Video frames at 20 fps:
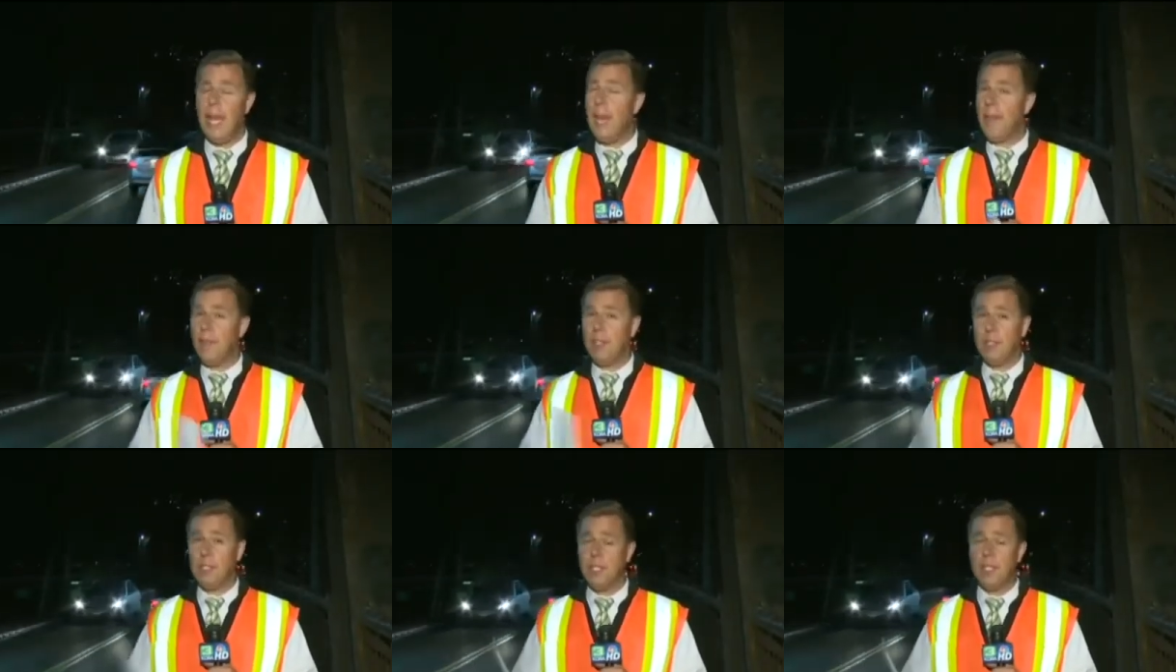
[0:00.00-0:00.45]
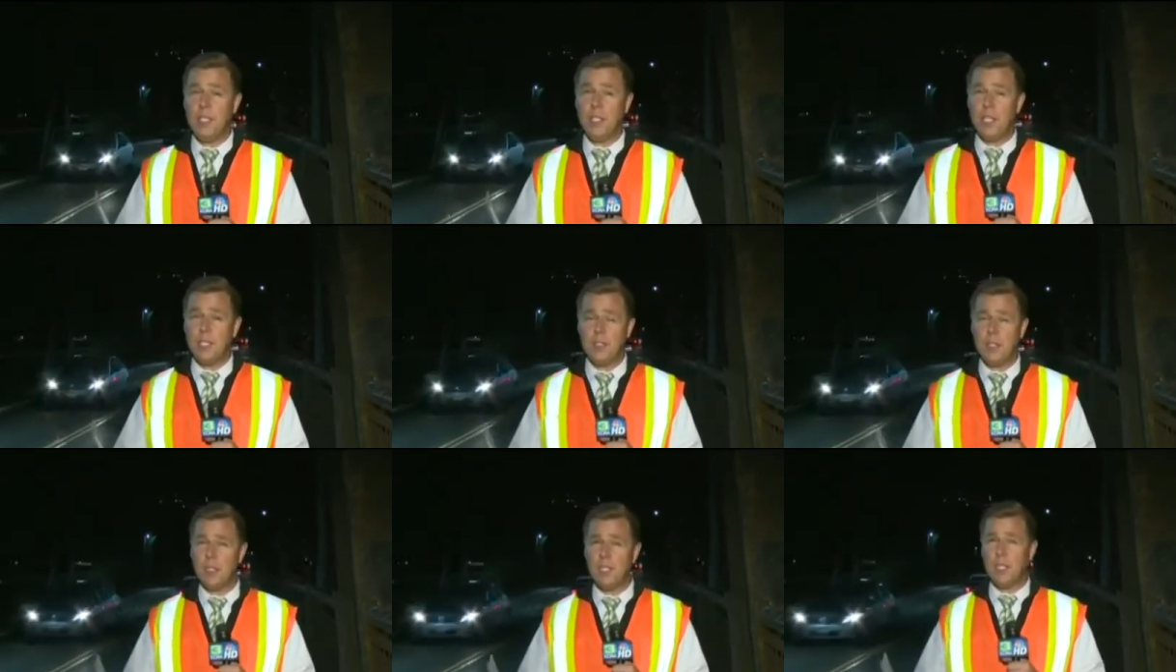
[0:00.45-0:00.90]
And the city
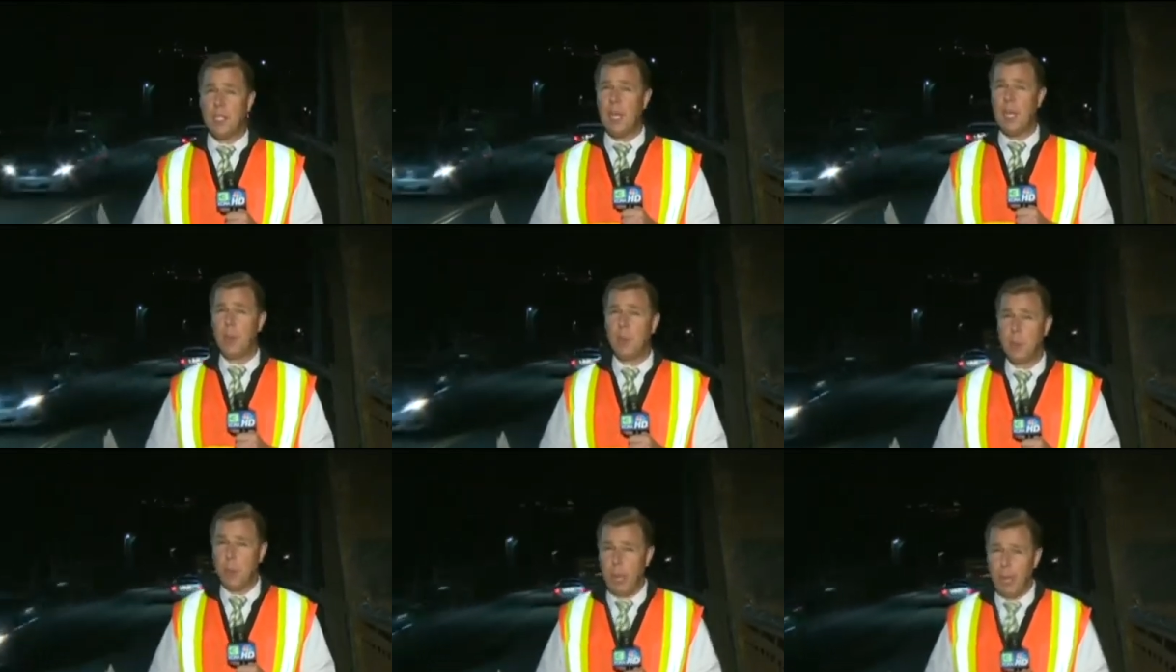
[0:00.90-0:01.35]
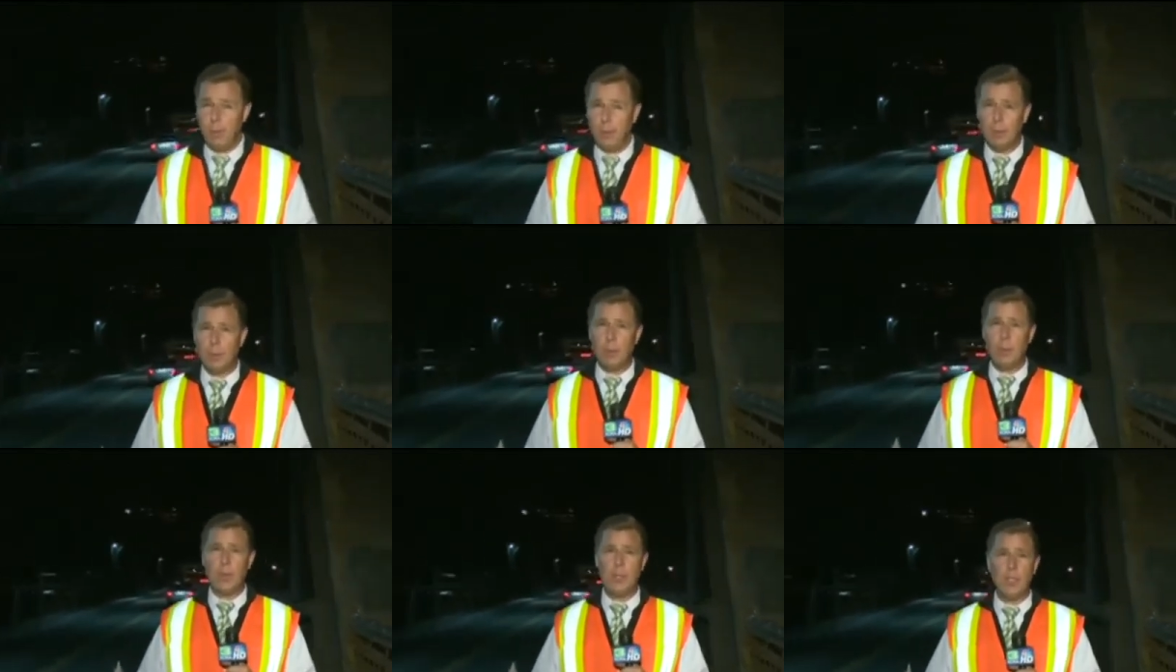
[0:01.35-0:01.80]
says there's a lot of
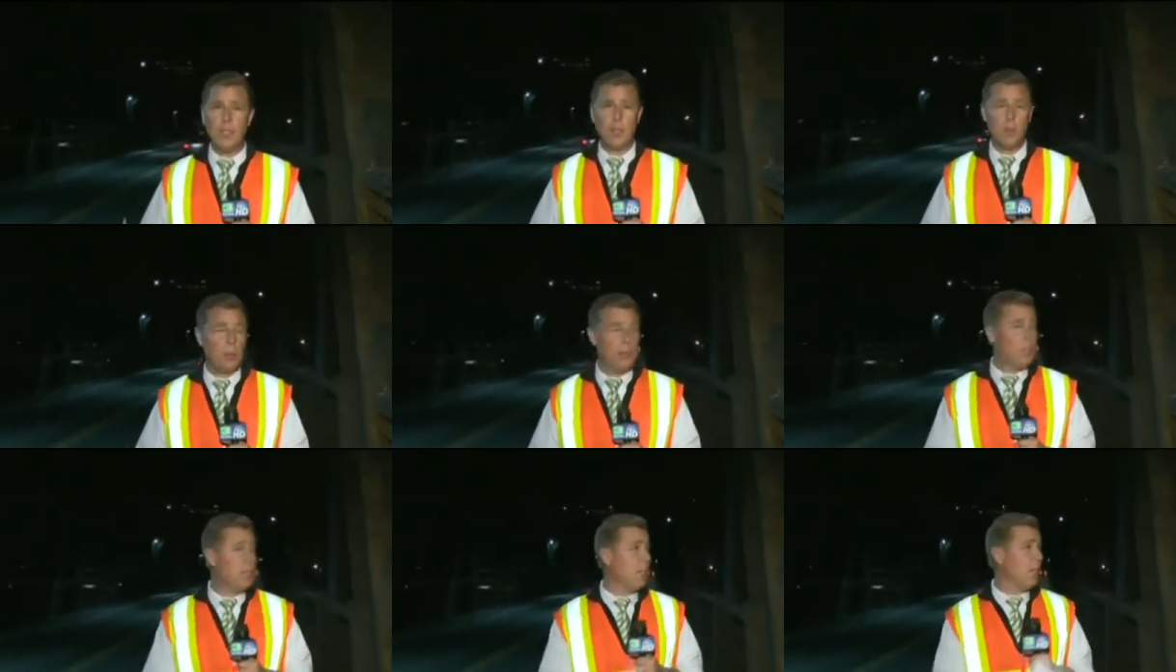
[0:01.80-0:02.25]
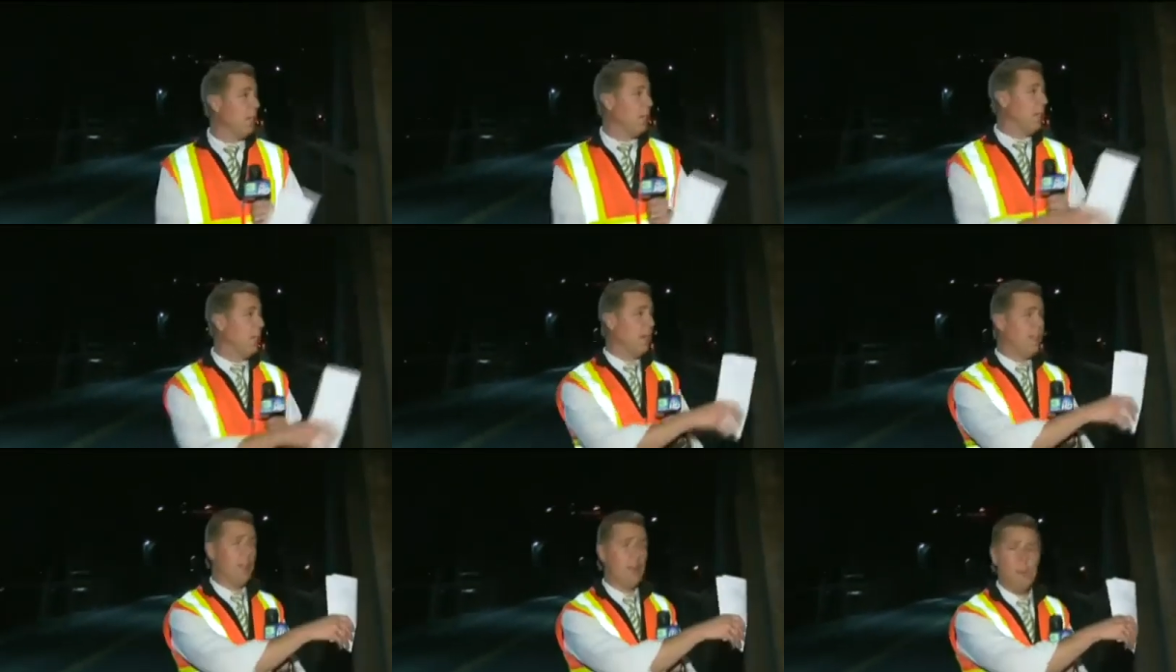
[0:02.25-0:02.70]
problems with this bridge. You
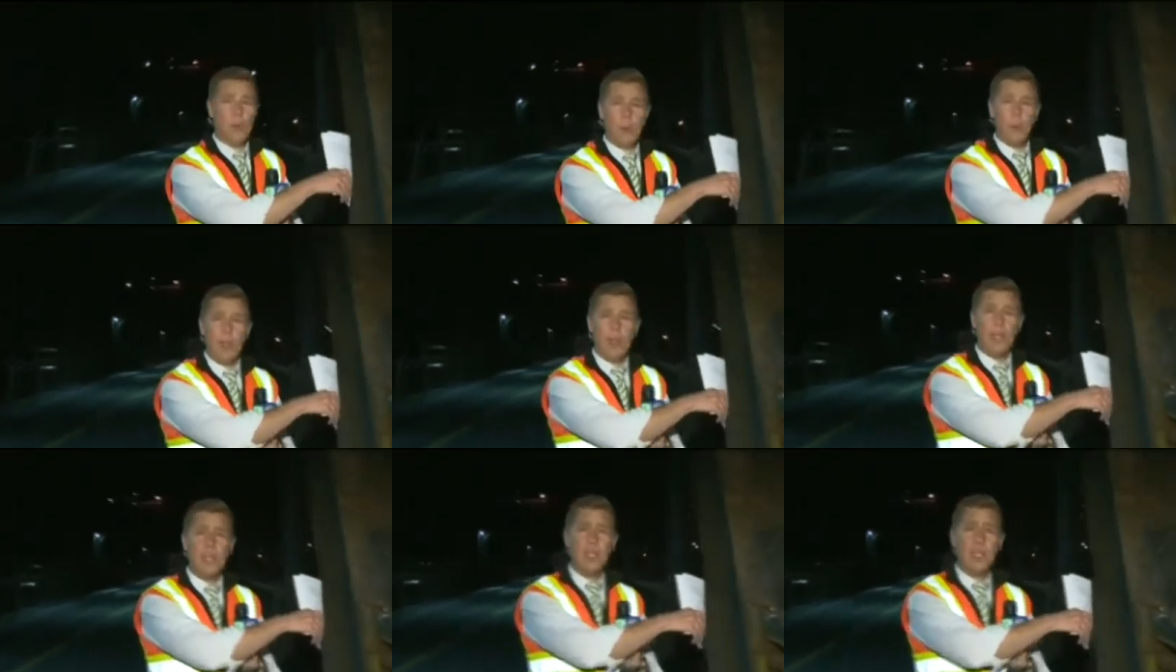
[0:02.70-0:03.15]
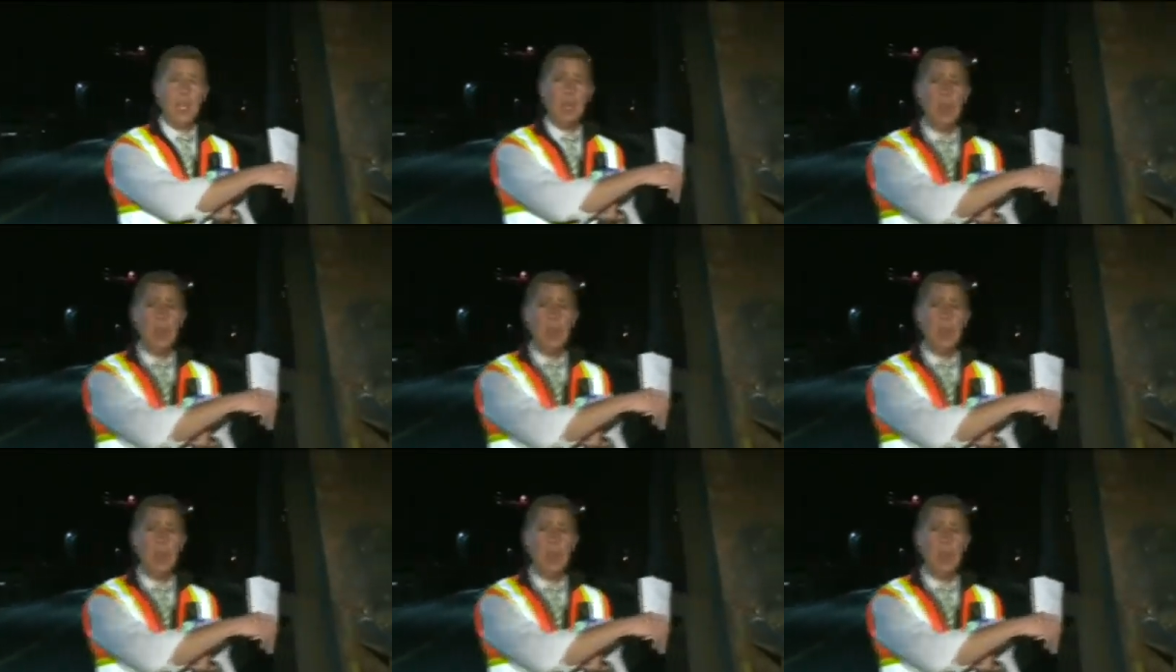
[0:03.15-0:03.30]
can look from the rust